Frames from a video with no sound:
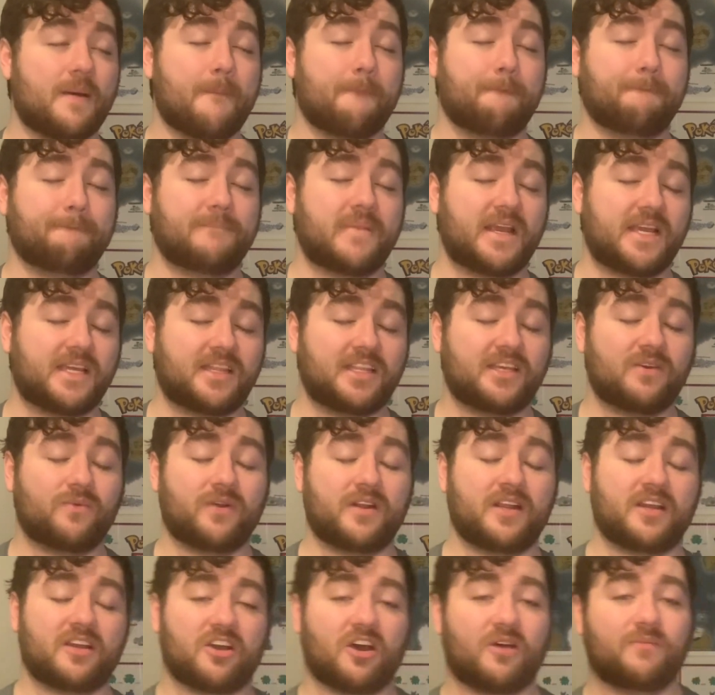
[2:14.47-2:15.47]
Mainly when
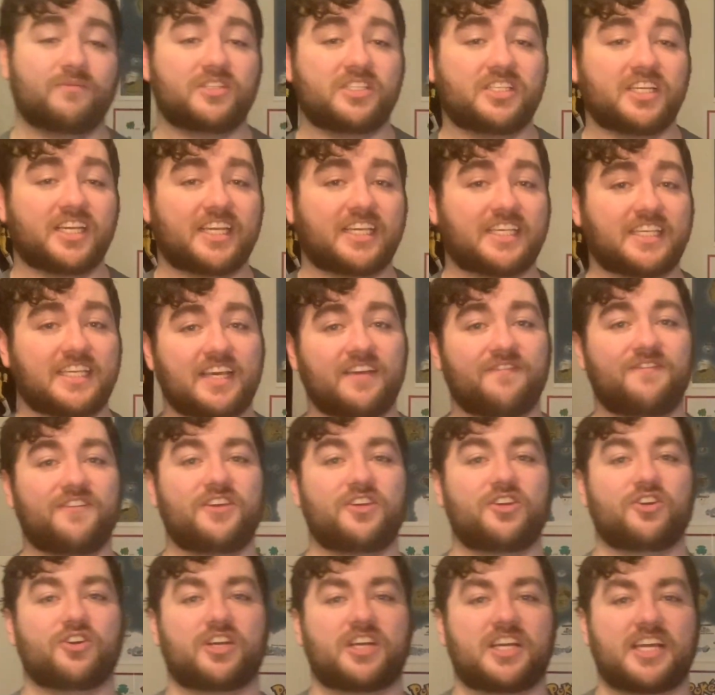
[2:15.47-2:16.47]
it comes to giving
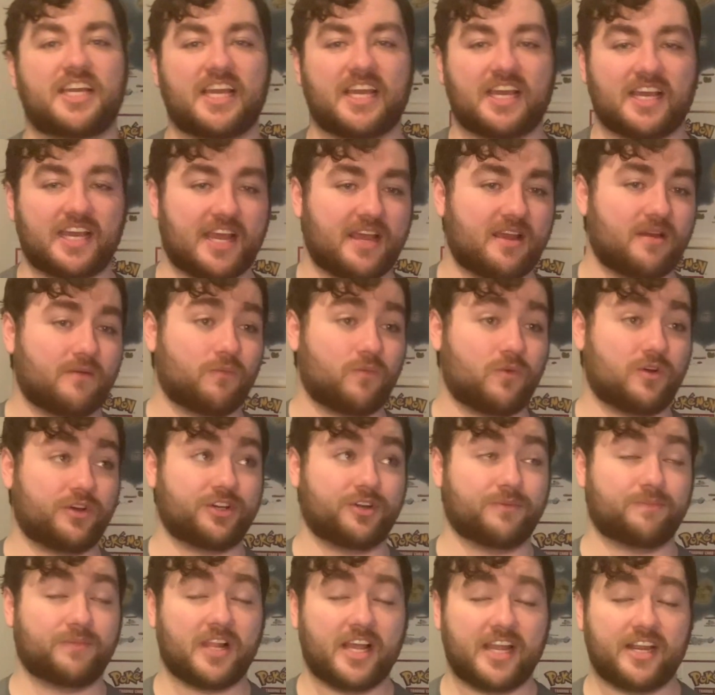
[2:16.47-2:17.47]
your
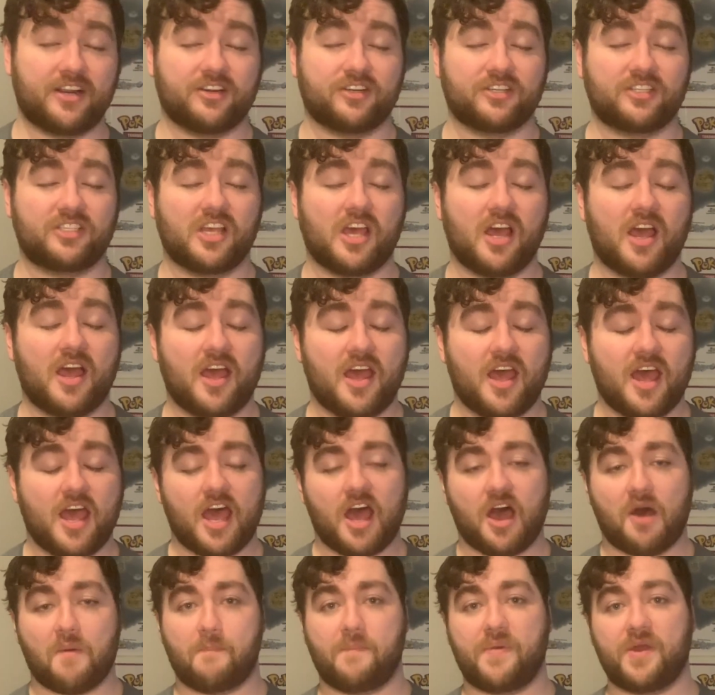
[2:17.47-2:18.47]
players
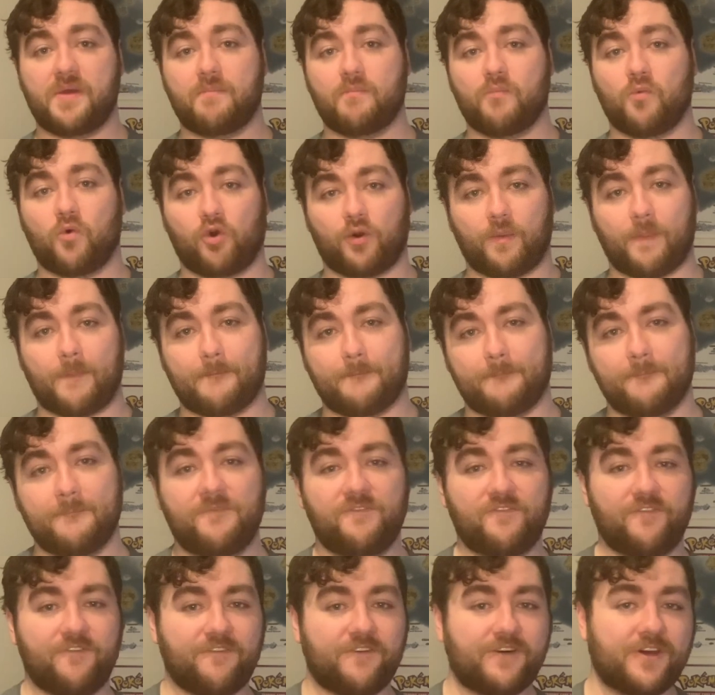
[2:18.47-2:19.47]
a bit more
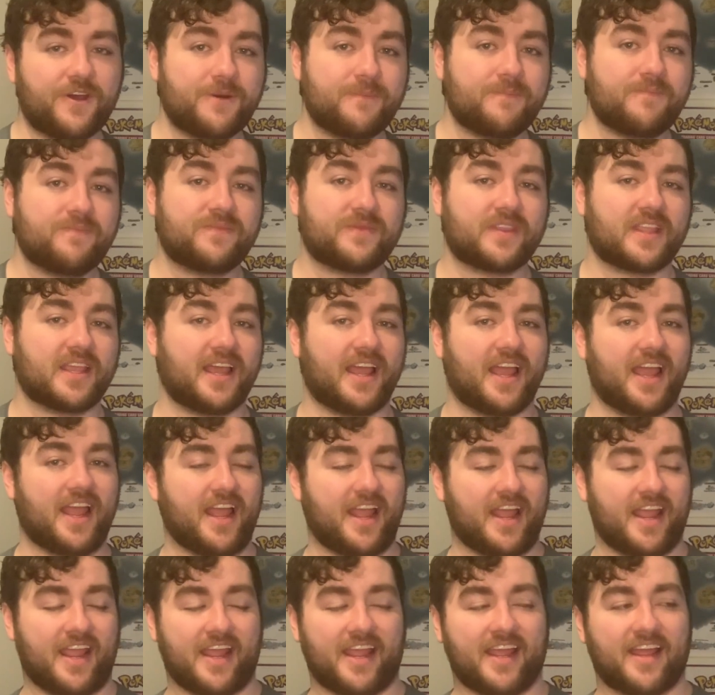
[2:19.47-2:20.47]
oomph,
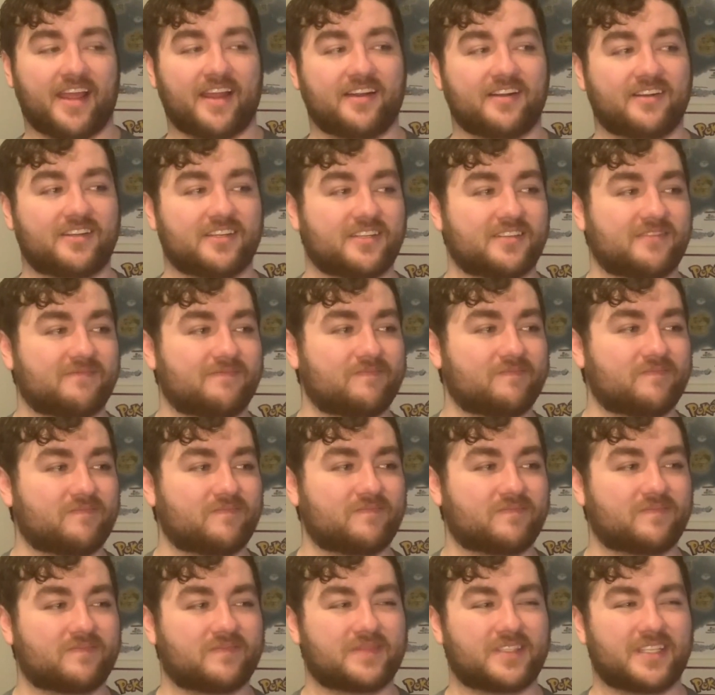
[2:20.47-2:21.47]
and
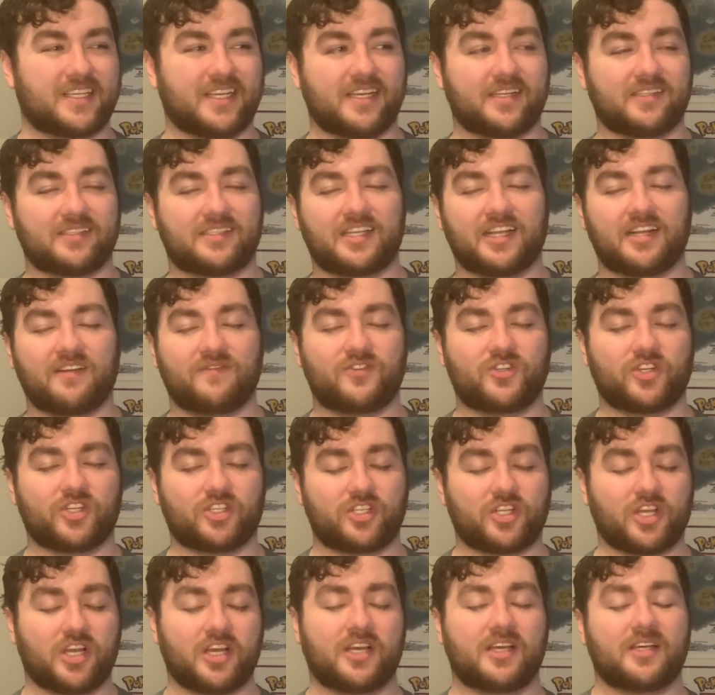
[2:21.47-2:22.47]
instead of
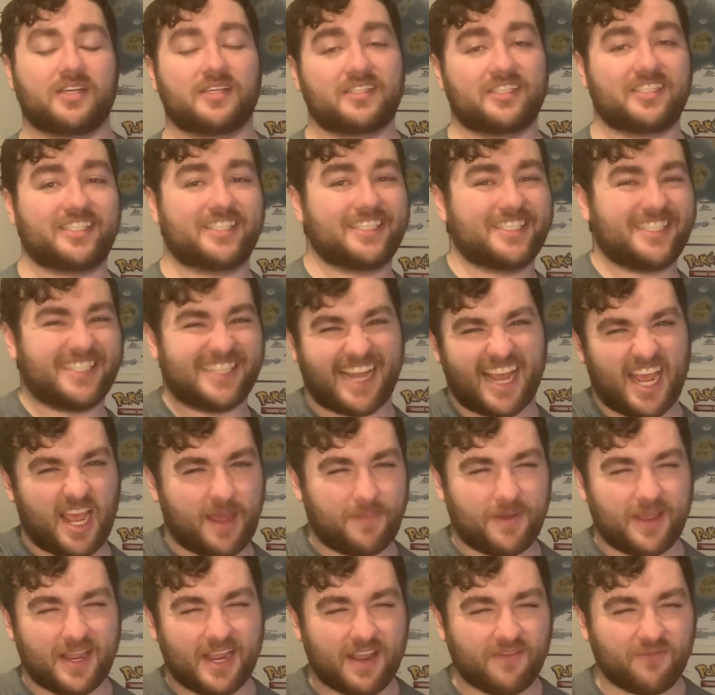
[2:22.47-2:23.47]
just
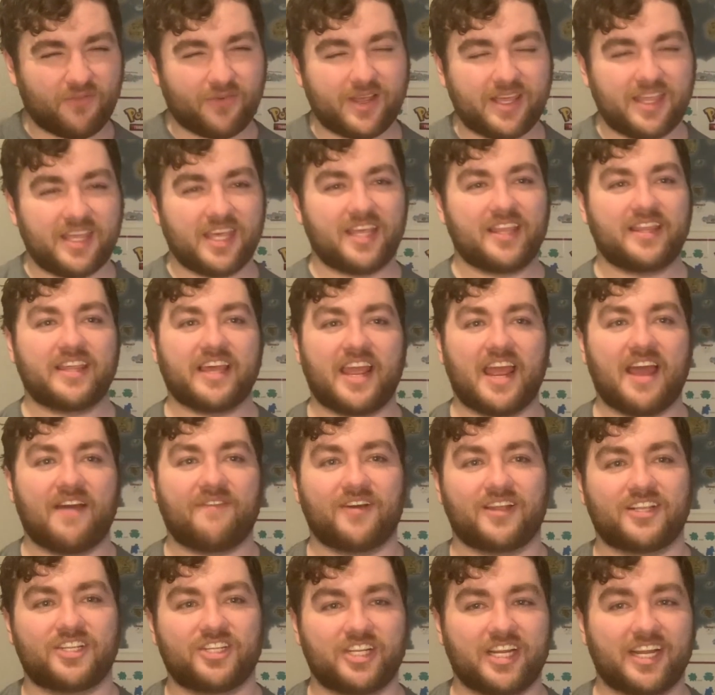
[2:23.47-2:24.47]
stabbing everything, they have
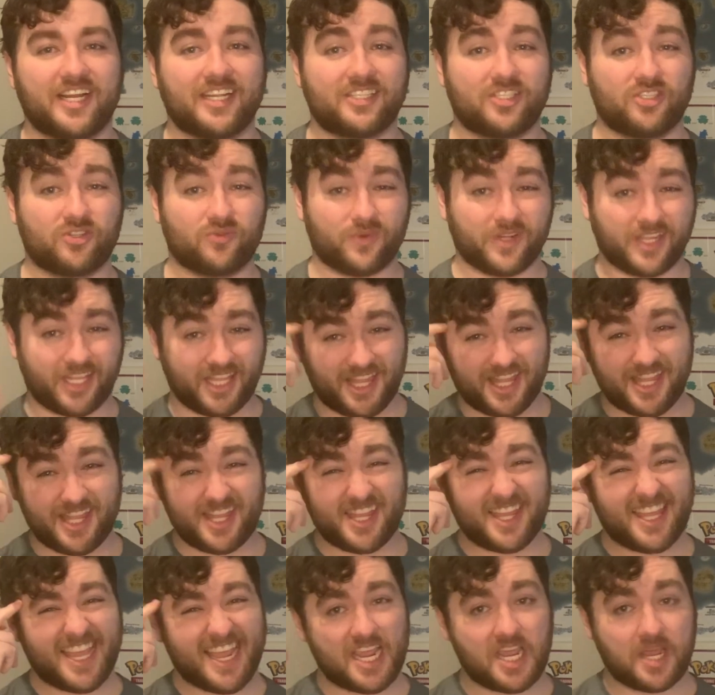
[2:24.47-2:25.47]
a chance to really
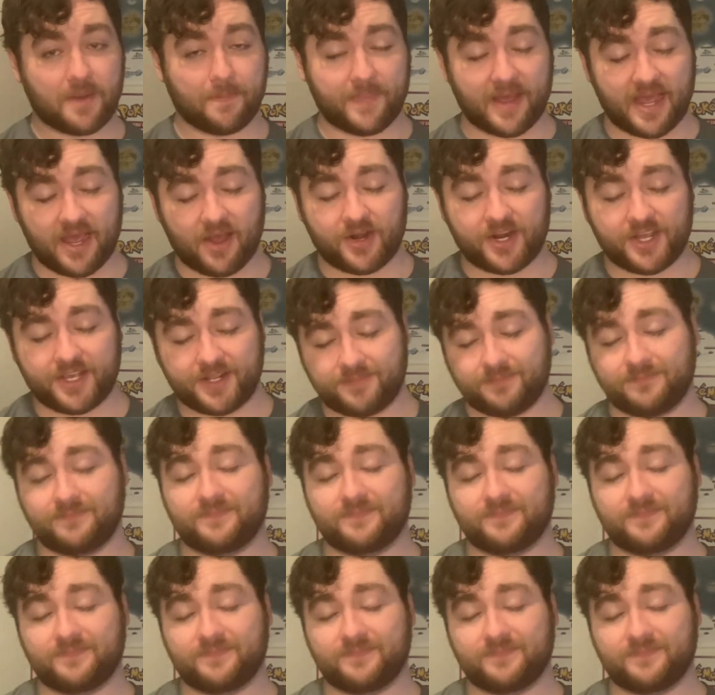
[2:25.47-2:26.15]
think about it.